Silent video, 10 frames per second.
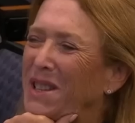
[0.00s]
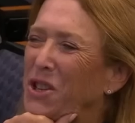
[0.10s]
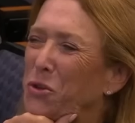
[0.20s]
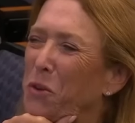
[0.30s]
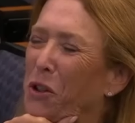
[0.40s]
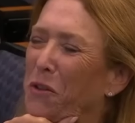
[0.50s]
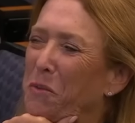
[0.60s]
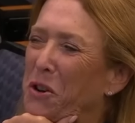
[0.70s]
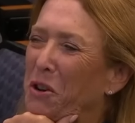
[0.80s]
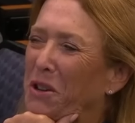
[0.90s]
Schmerler from the New
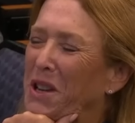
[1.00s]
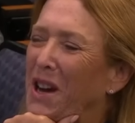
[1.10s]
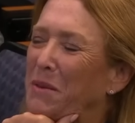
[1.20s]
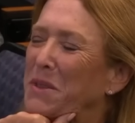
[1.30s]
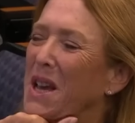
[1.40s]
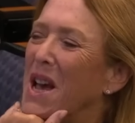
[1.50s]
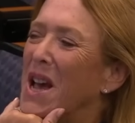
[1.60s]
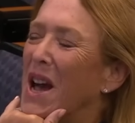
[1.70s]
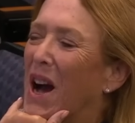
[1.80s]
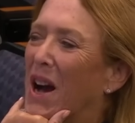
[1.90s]
York Times.
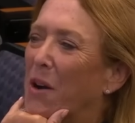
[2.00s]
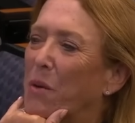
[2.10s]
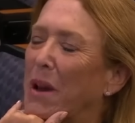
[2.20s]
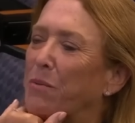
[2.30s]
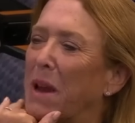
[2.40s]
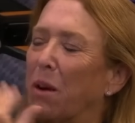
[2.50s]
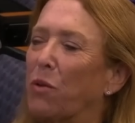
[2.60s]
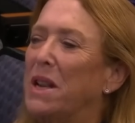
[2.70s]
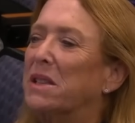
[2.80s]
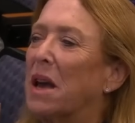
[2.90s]
Irina
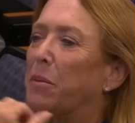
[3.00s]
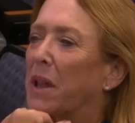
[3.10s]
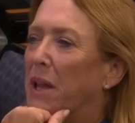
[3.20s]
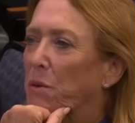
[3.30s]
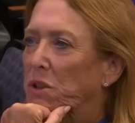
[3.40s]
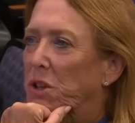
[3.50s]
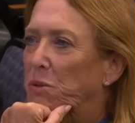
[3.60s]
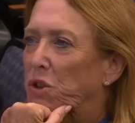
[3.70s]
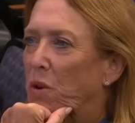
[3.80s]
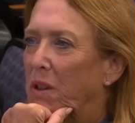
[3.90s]
Sabalenka, when she was
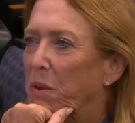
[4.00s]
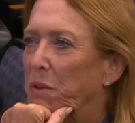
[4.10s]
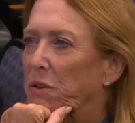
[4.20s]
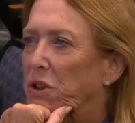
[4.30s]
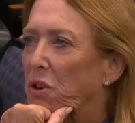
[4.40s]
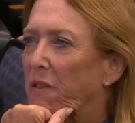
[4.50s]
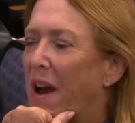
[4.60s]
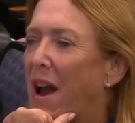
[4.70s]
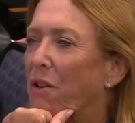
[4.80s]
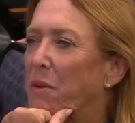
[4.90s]
struggling with her serve,
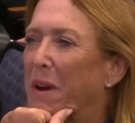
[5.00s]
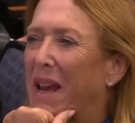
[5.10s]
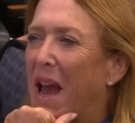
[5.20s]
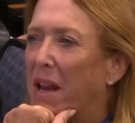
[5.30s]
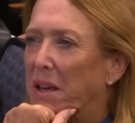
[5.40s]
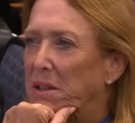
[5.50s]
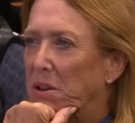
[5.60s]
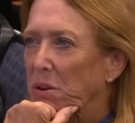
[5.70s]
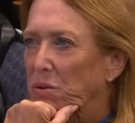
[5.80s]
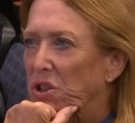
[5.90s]
hired a mechanics
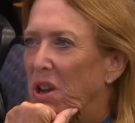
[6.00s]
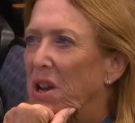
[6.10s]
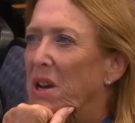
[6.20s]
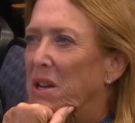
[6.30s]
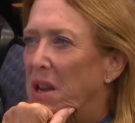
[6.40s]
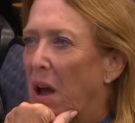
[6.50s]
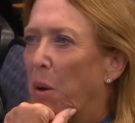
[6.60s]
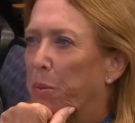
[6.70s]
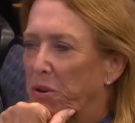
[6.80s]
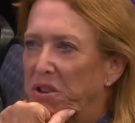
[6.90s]
coach to help
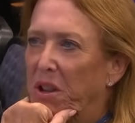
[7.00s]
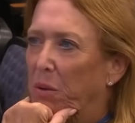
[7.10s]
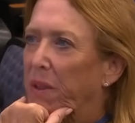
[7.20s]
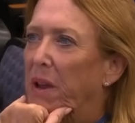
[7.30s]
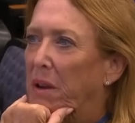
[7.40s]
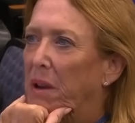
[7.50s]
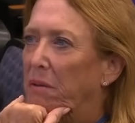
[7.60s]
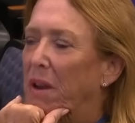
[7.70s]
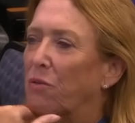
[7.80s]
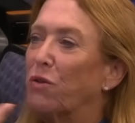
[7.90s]
her deal with it and
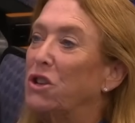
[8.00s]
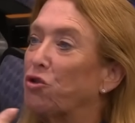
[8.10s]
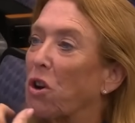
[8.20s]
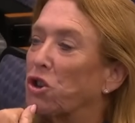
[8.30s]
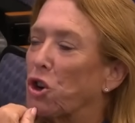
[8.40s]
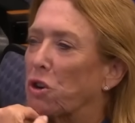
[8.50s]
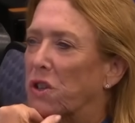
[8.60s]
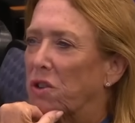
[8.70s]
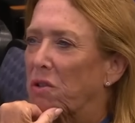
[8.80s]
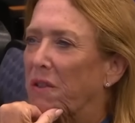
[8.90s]
restructure her
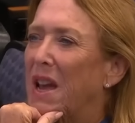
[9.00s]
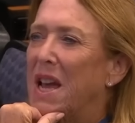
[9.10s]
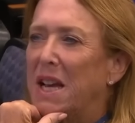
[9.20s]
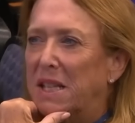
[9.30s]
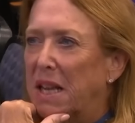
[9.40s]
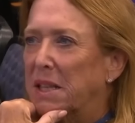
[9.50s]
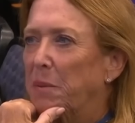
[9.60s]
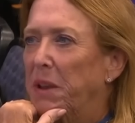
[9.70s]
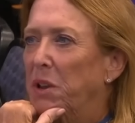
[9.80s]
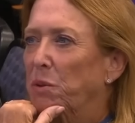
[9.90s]
serve. Is that something
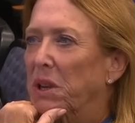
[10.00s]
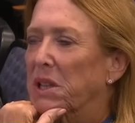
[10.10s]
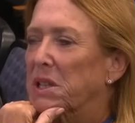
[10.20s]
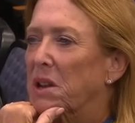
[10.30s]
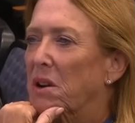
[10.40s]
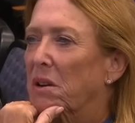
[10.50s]
you would consider?